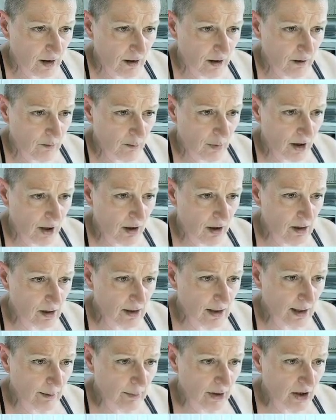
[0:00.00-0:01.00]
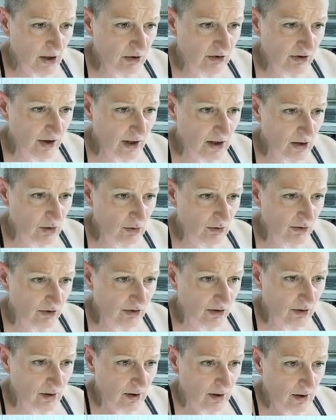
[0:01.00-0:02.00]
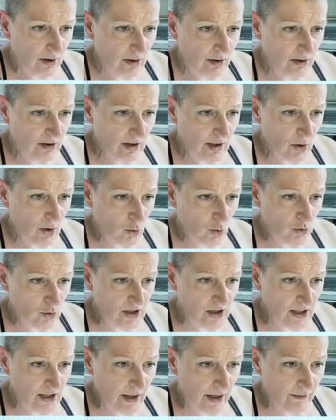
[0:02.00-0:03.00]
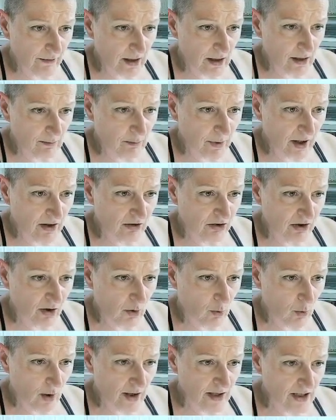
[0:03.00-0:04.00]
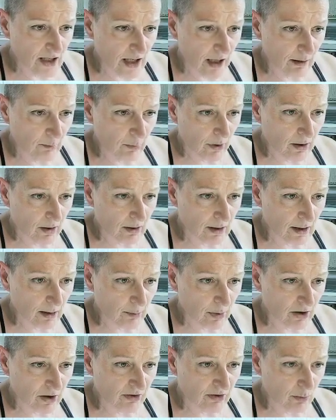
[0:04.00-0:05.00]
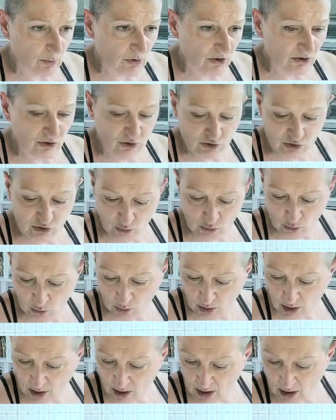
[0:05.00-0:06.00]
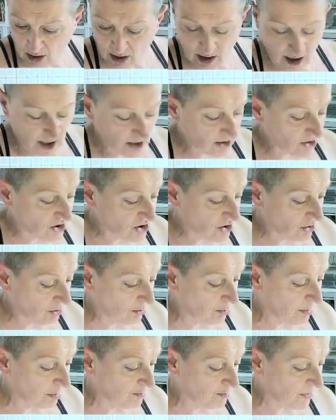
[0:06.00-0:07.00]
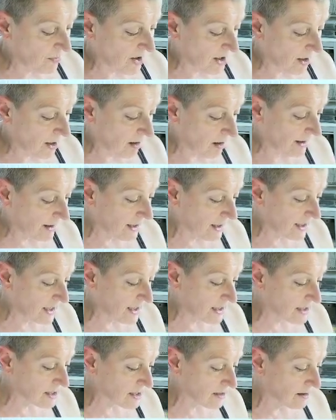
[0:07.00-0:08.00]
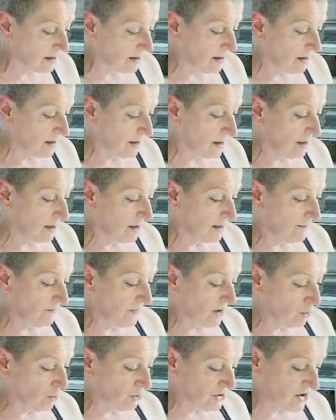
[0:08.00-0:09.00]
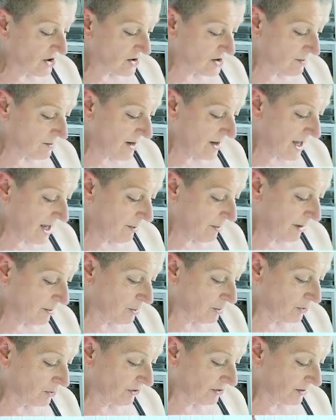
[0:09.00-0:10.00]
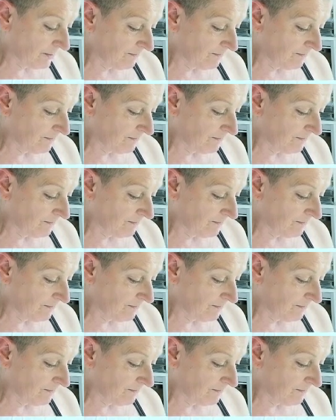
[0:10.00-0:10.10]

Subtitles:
partly because I used the ordinary basic white and partly because it was in too higher heat. There are also some air bubbles,